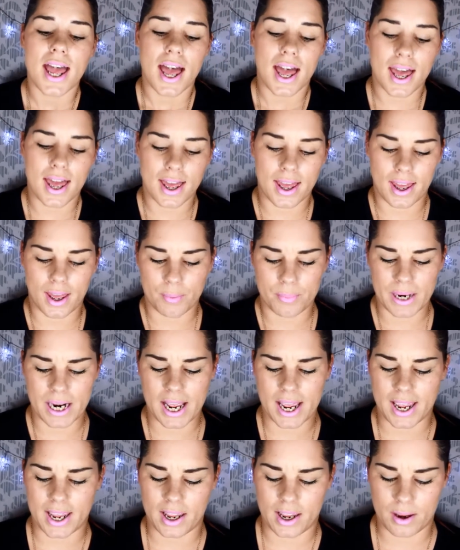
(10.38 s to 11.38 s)
but
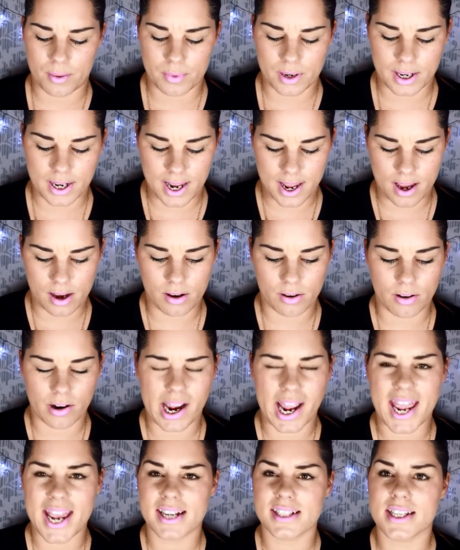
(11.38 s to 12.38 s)
I am now
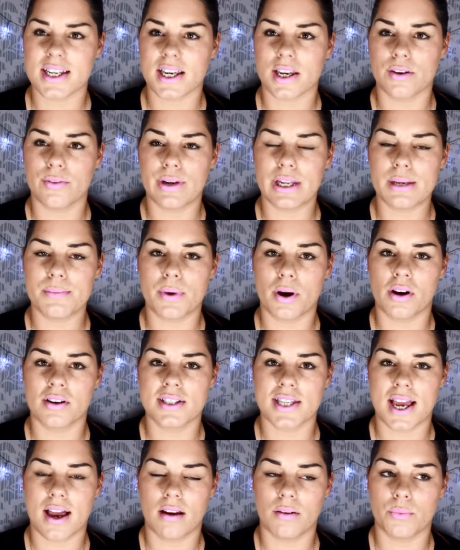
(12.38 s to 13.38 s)
hectic and really
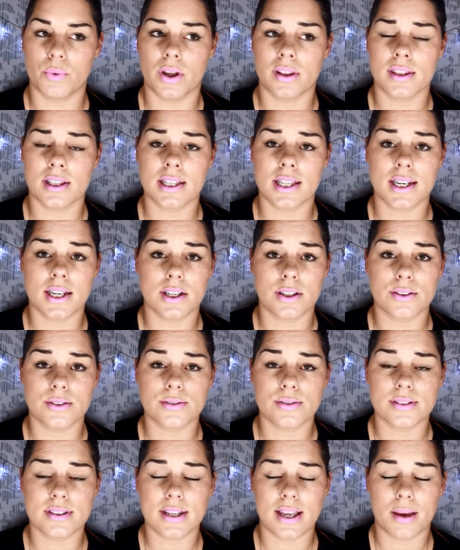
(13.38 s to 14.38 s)
bogged down with
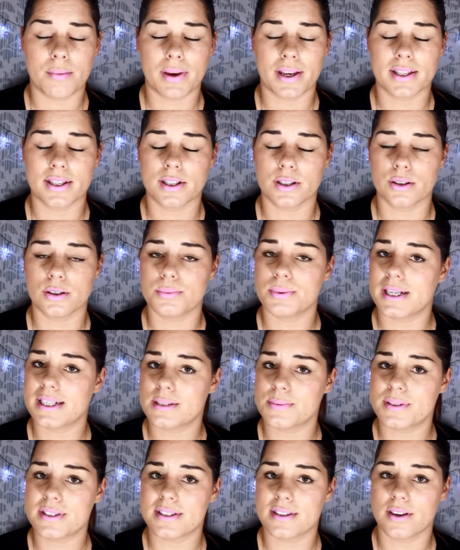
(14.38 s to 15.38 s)
clinicals, my clinical
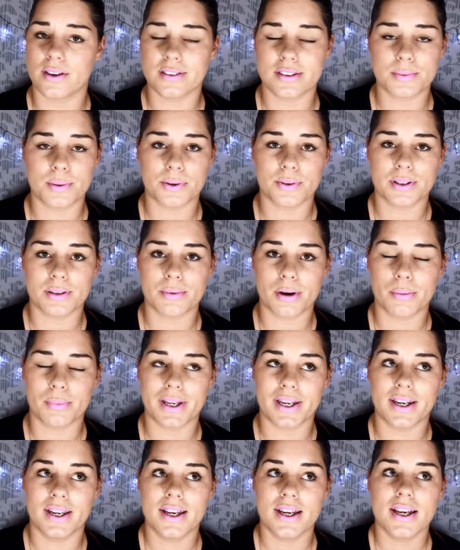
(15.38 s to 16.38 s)
placements in the hospital at the
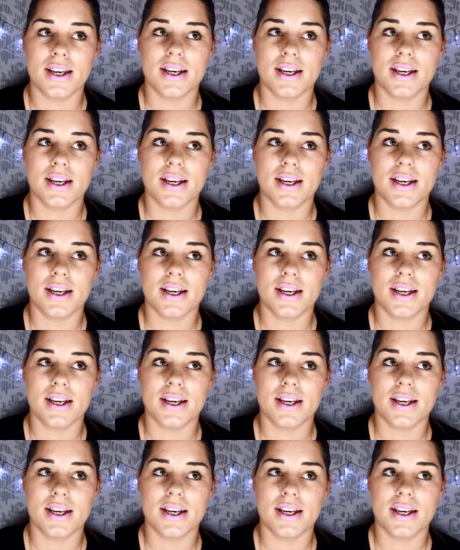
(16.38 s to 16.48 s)
moment,